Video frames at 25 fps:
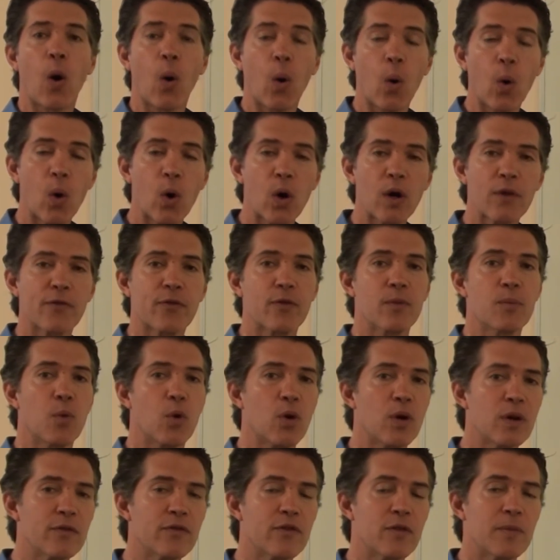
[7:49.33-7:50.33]
Or for
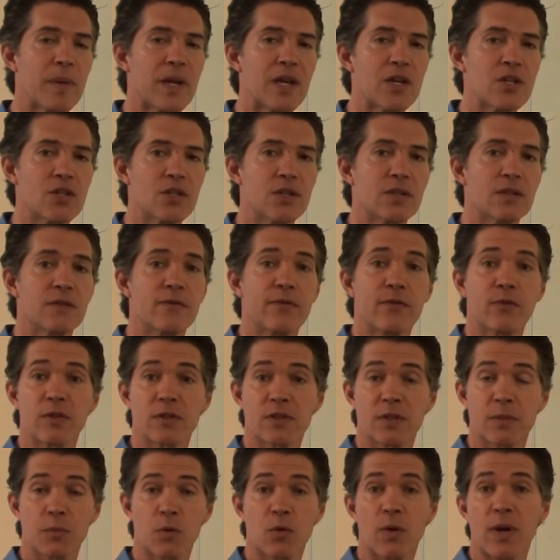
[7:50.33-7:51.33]
more information, for
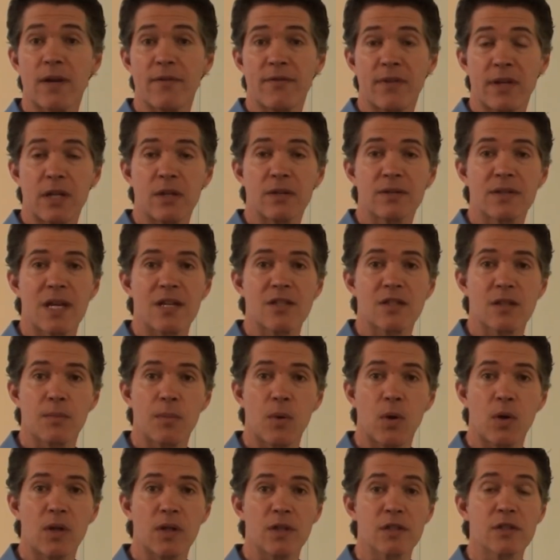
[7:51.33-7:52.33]
some great video
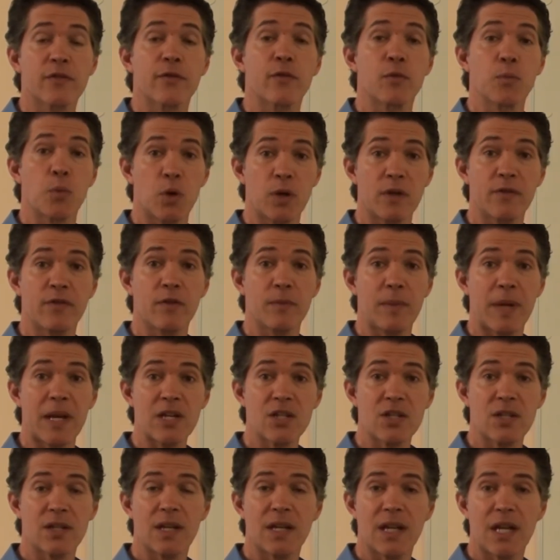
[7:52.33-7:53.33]
testimonials, for more
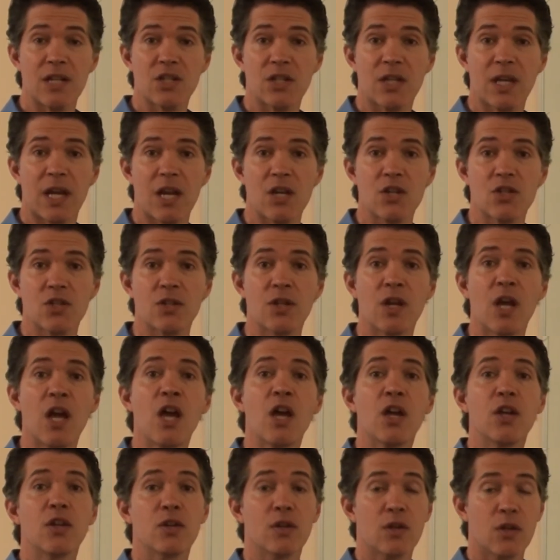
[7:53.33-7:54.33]
information and education,
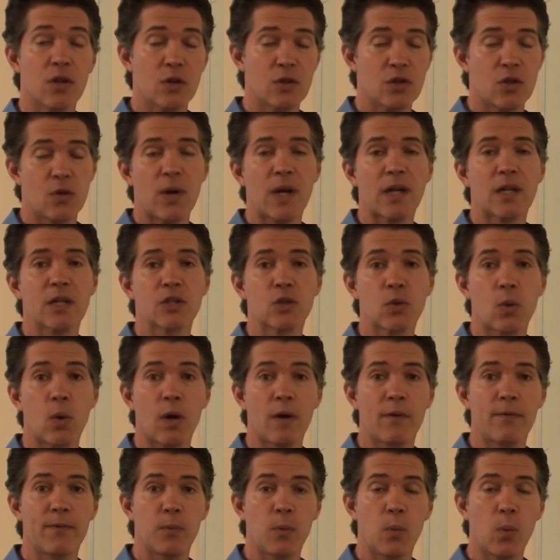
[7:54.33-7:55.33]
you can go directly to
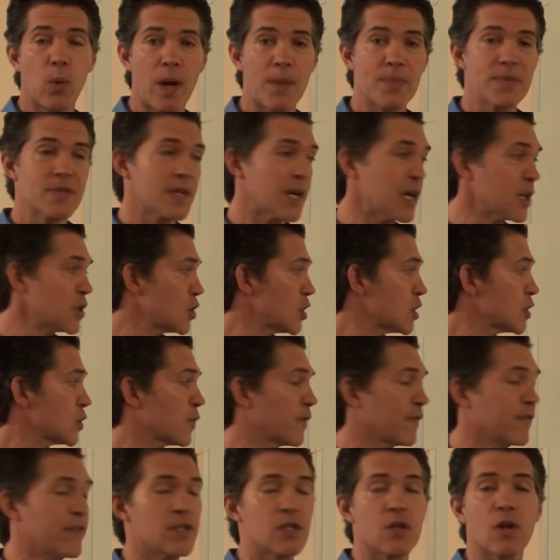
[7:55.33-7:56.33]
our website.
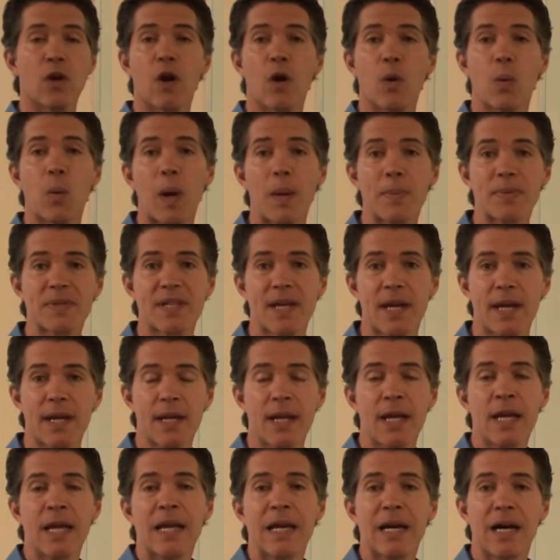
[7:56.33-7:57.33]
Just visit our website
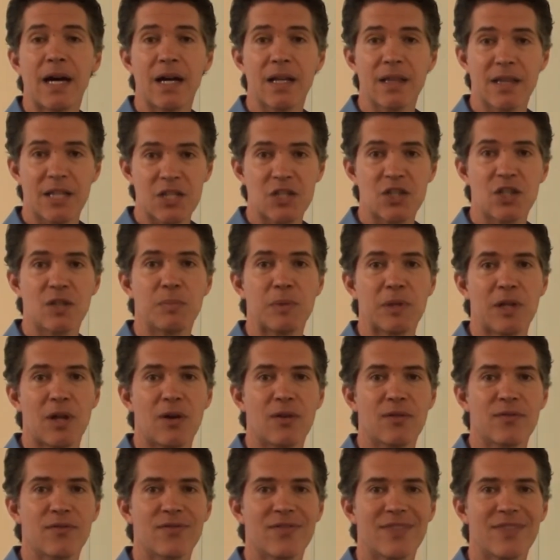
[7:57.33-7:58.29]
listed below.